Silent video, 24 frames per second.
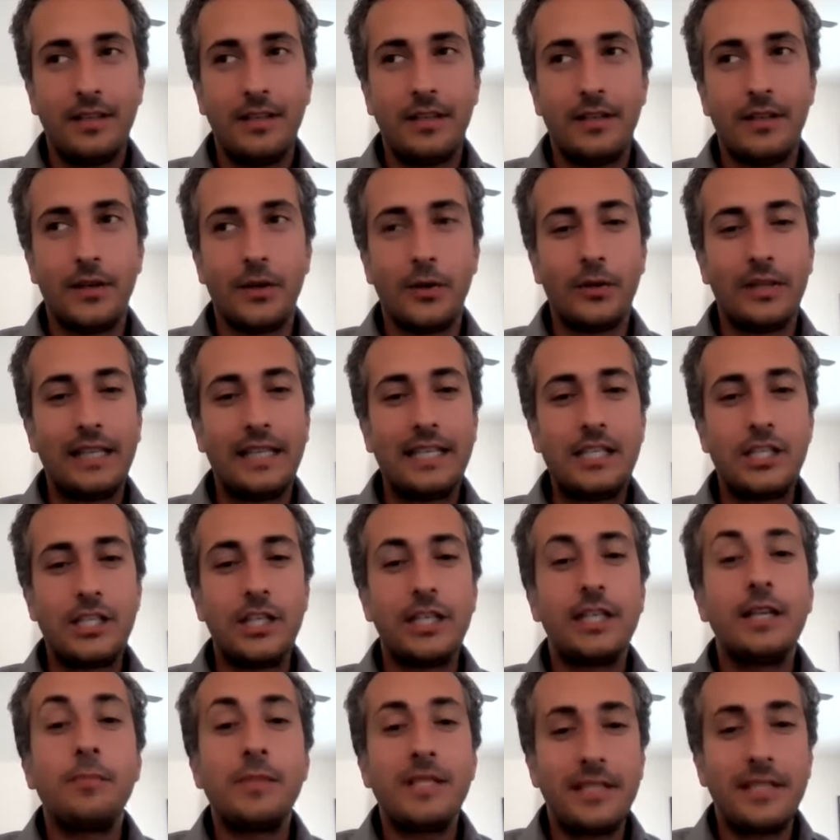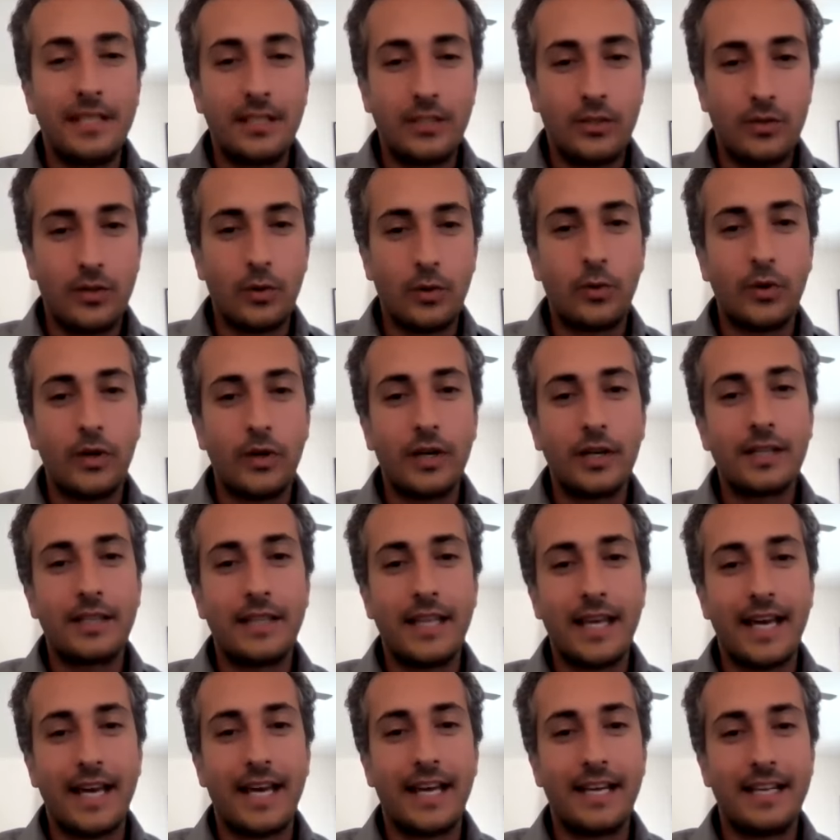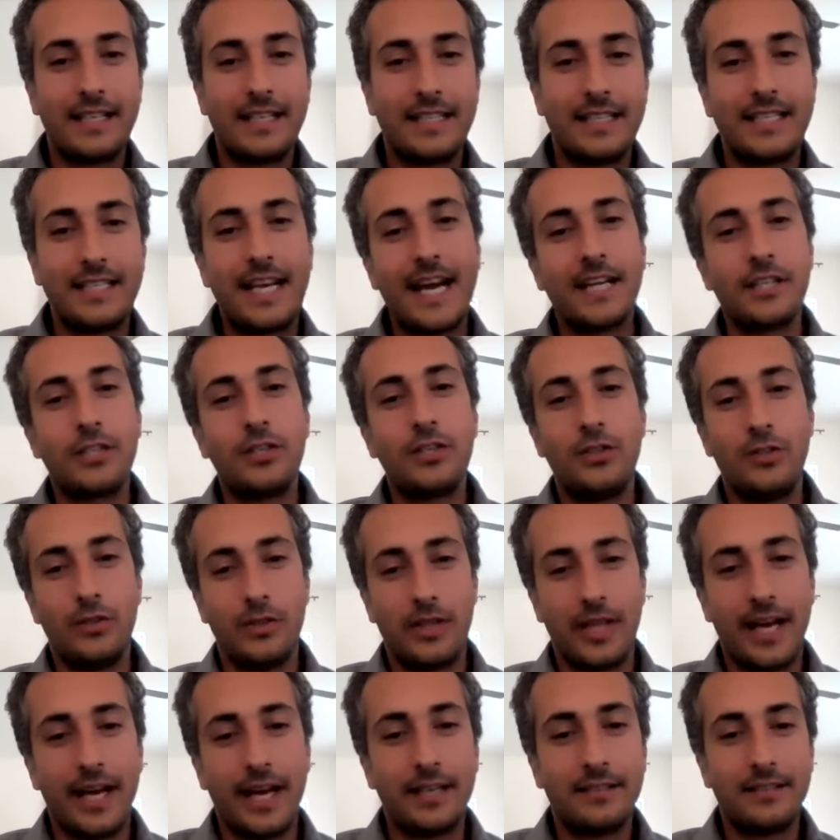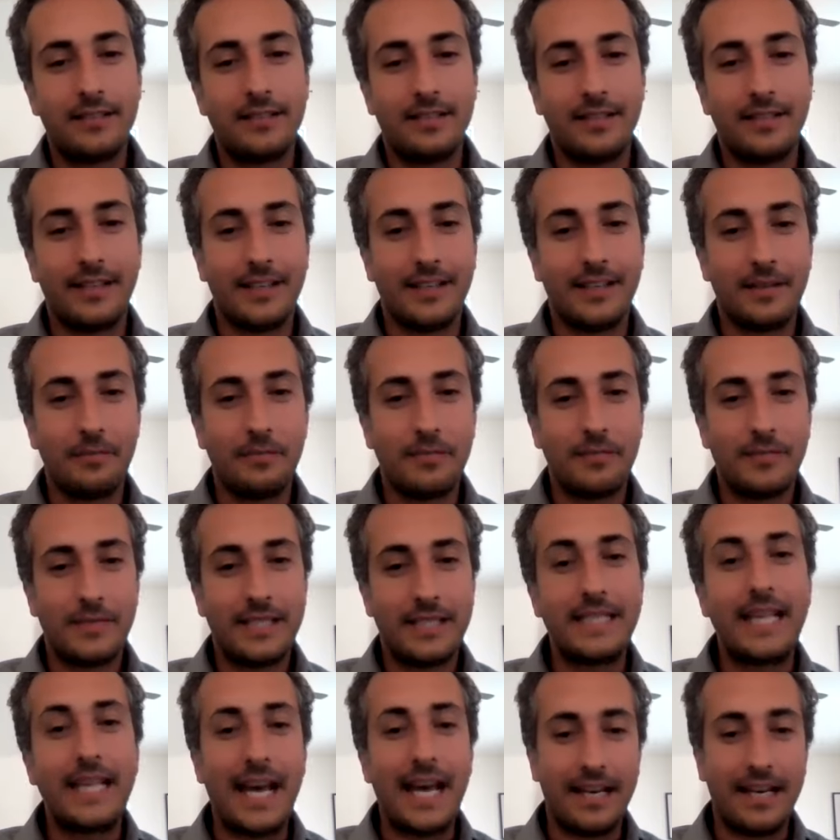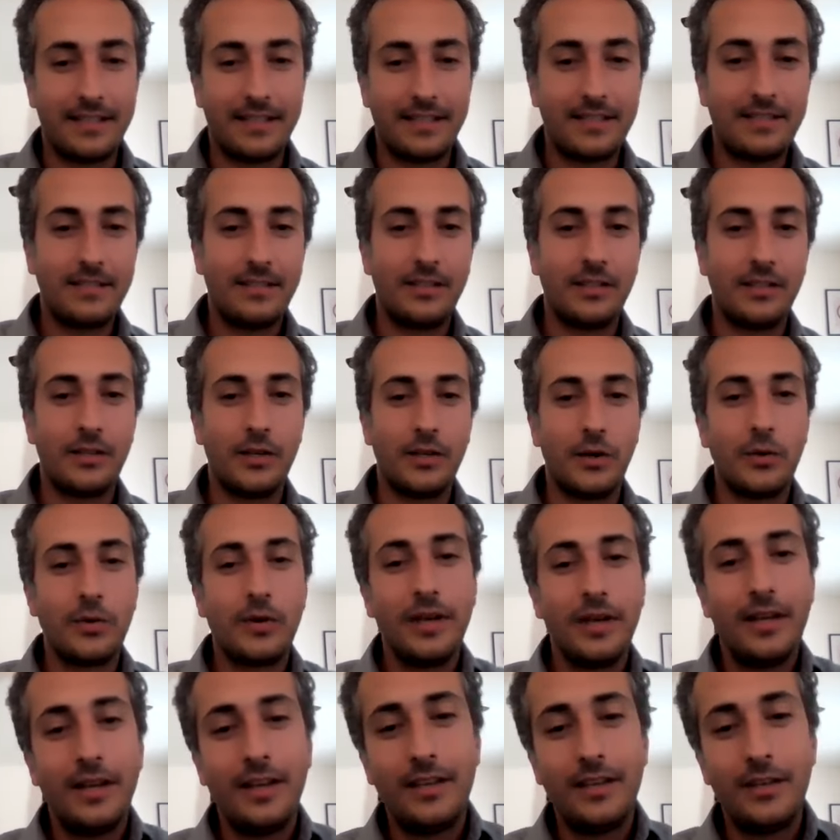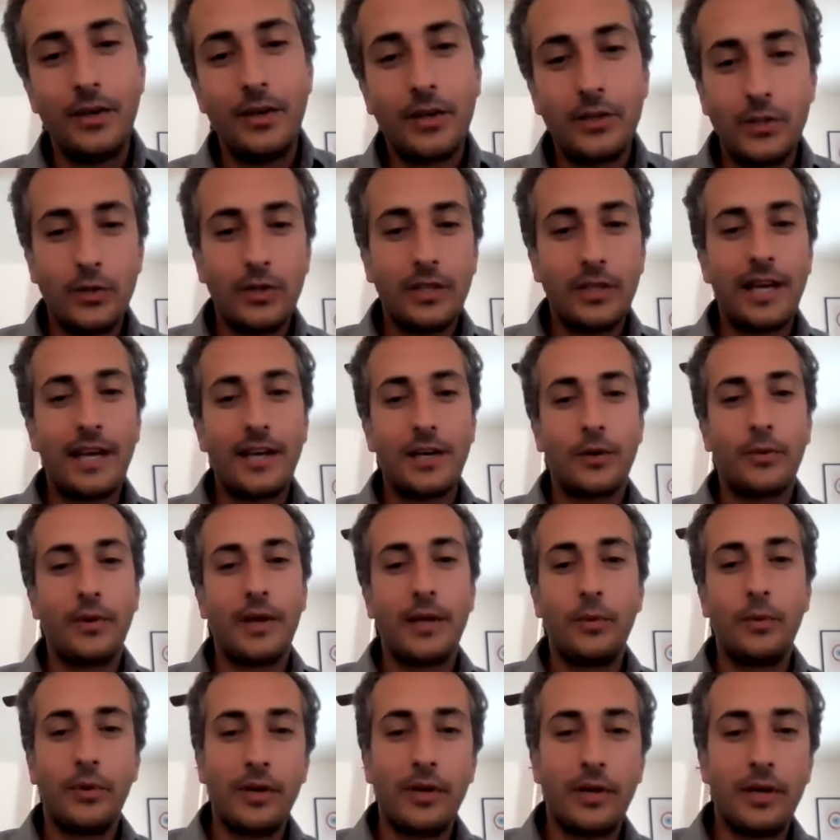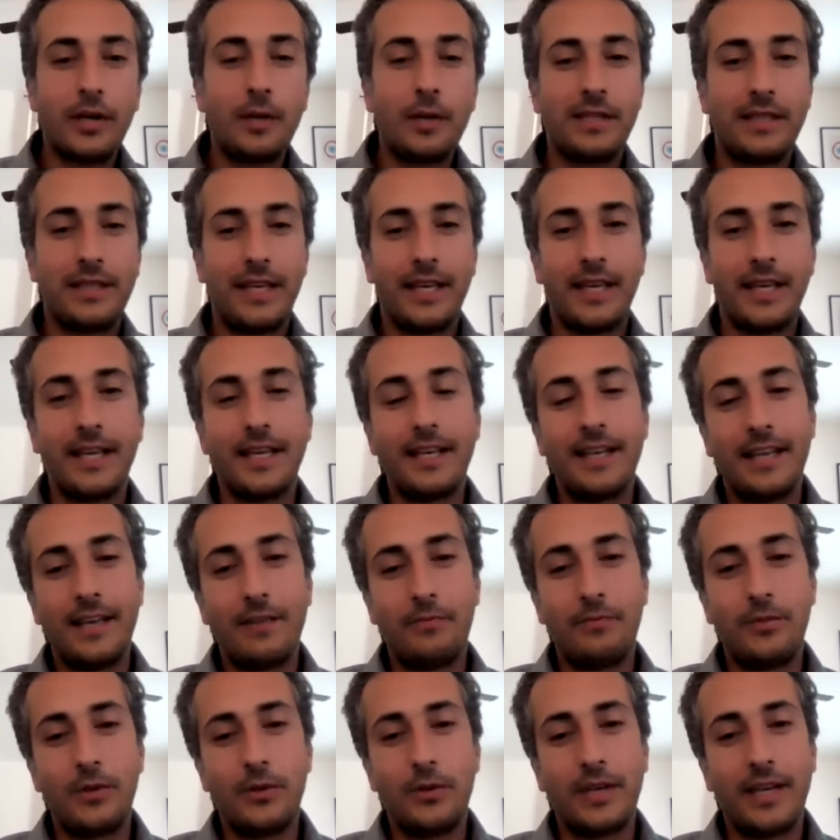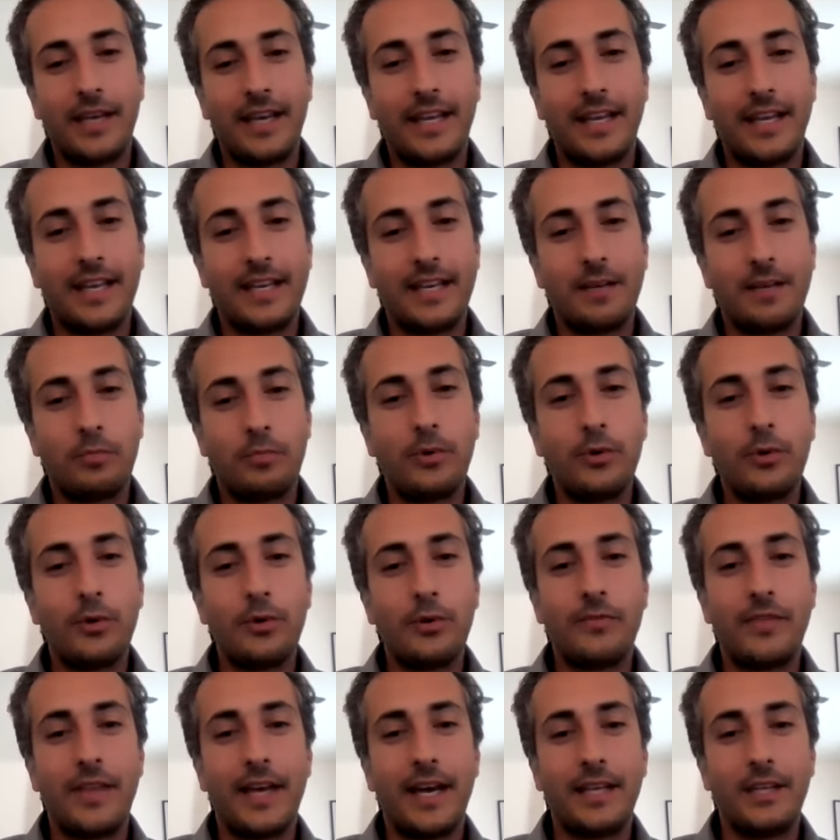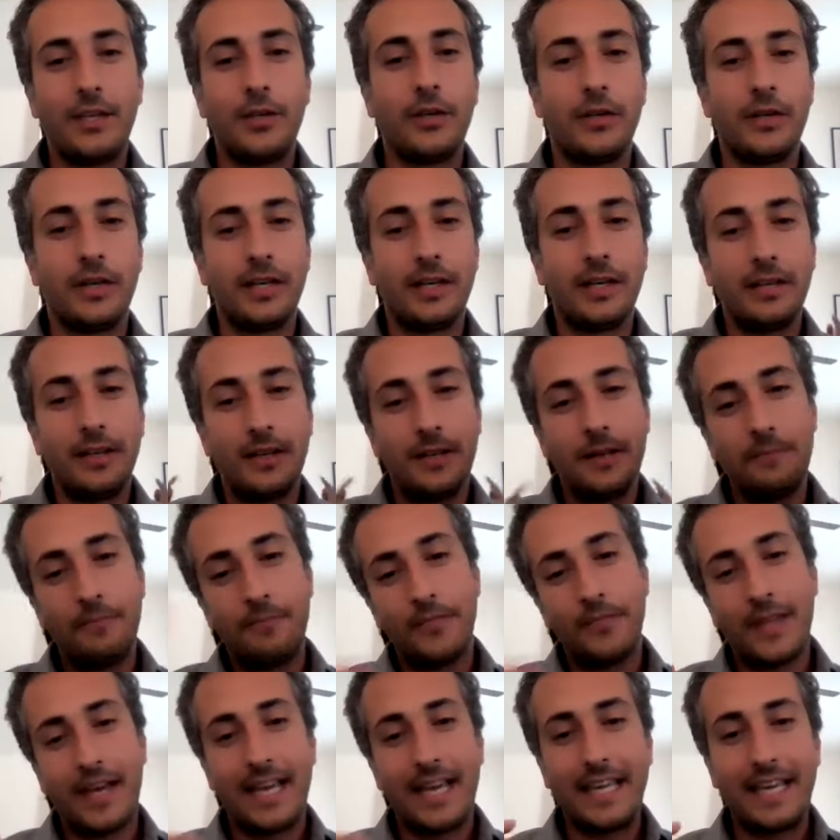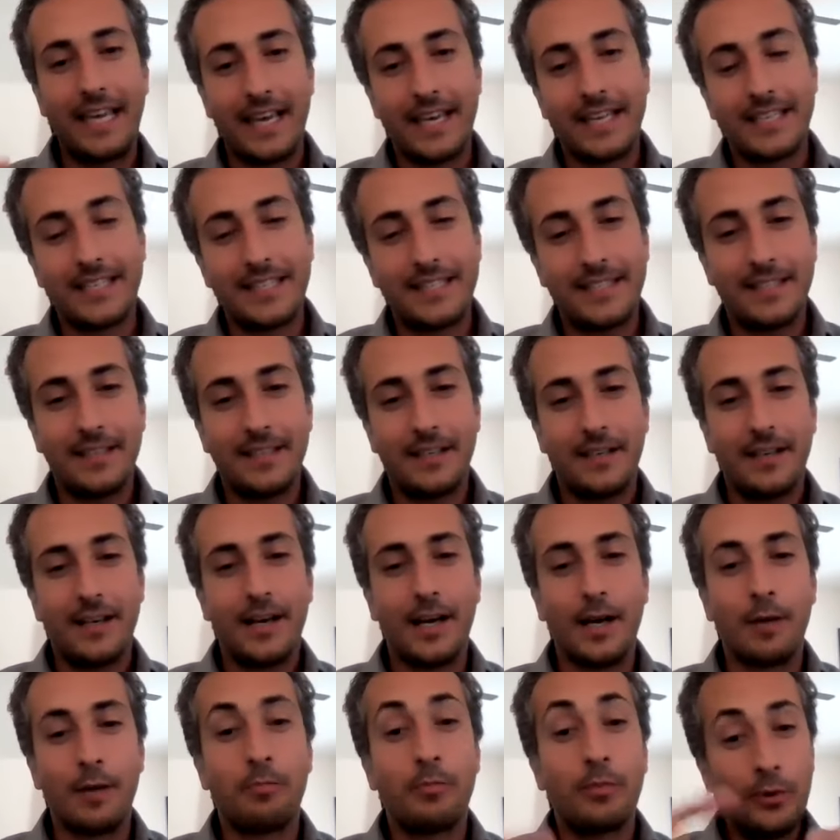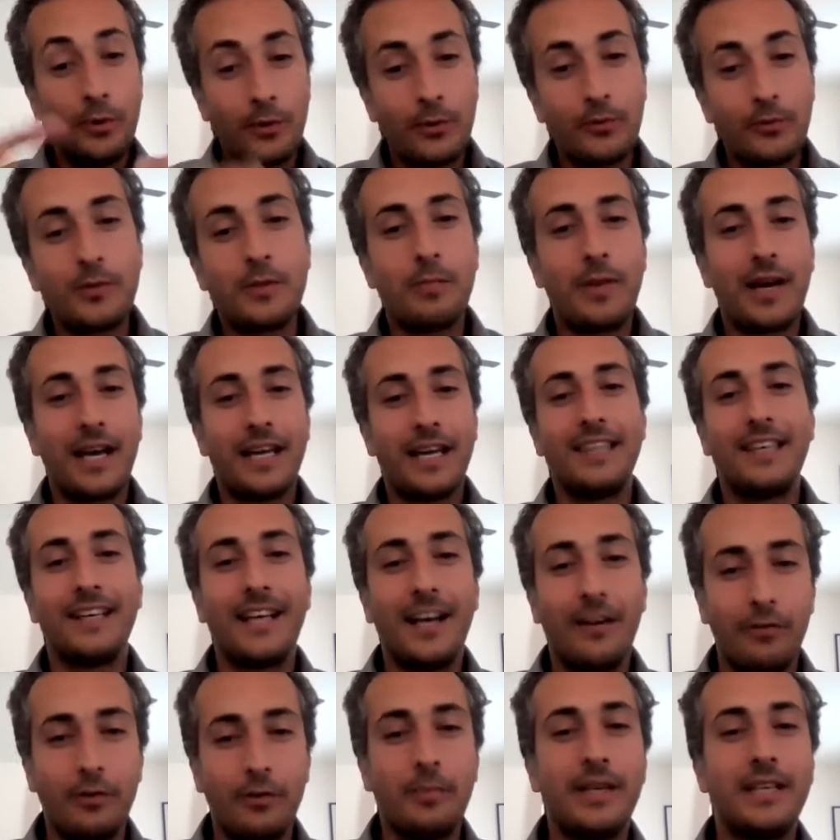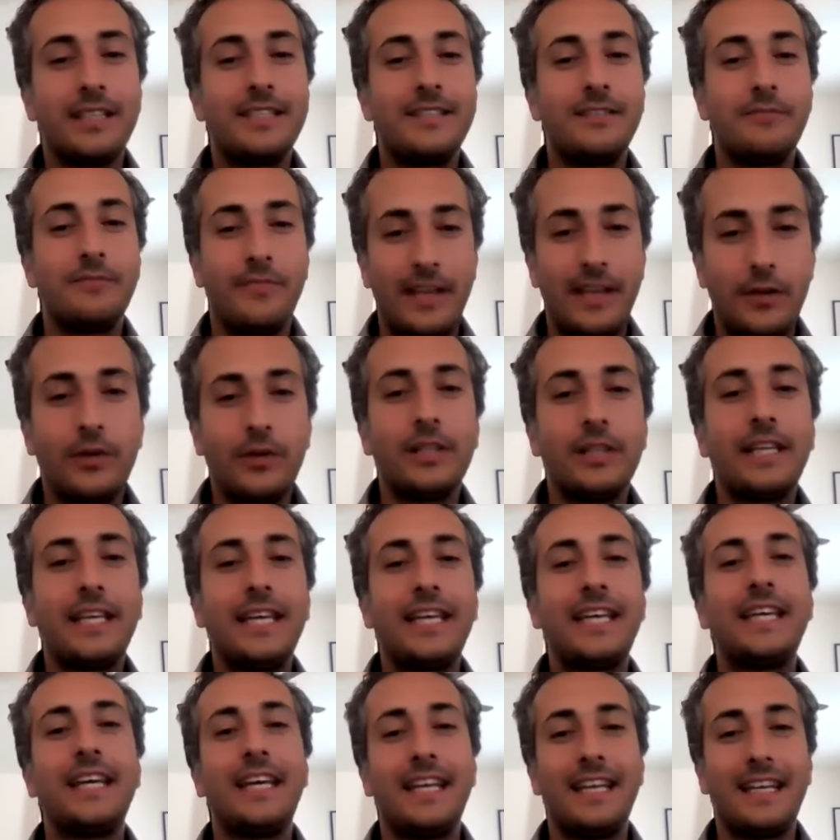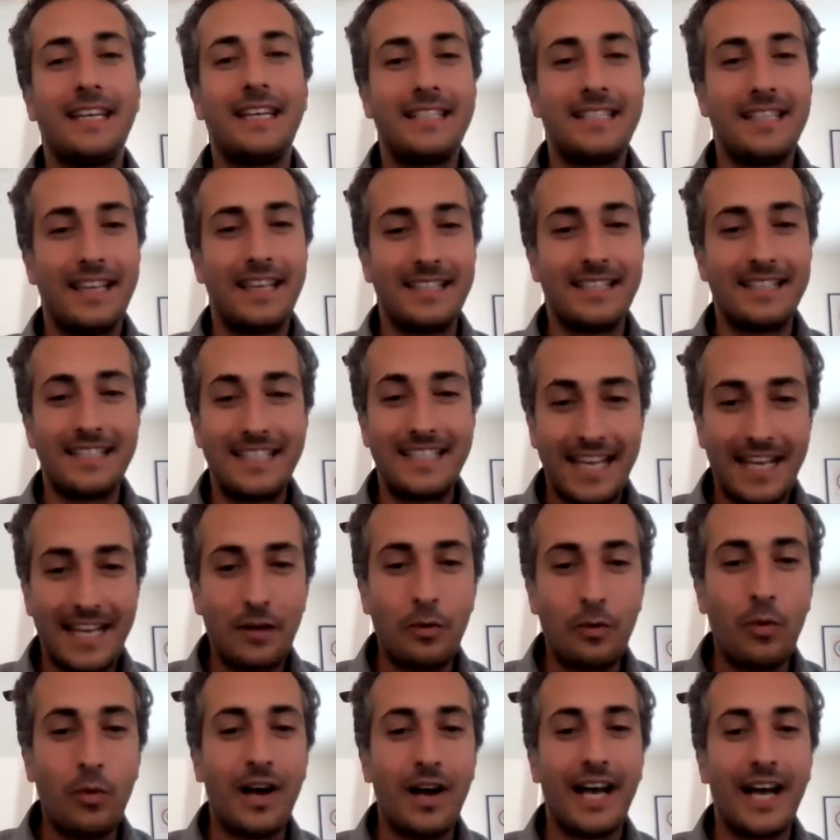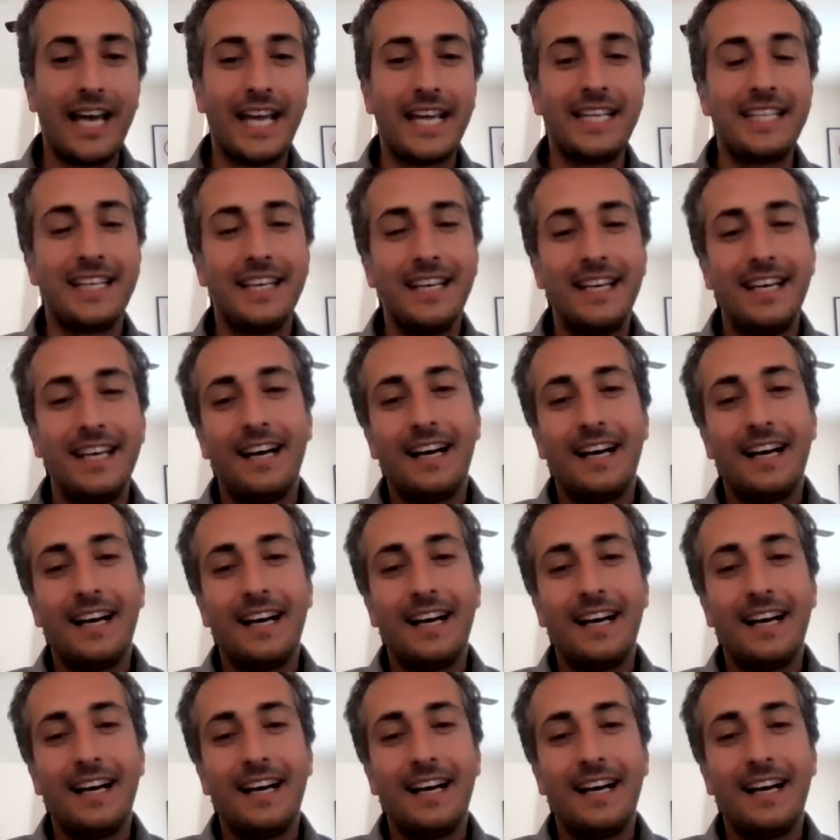you know legitimacy to the work that is attached to that um, status you know you can do a lot of great work and if you can prove that you're i guess approved by the government federally and, and statewide,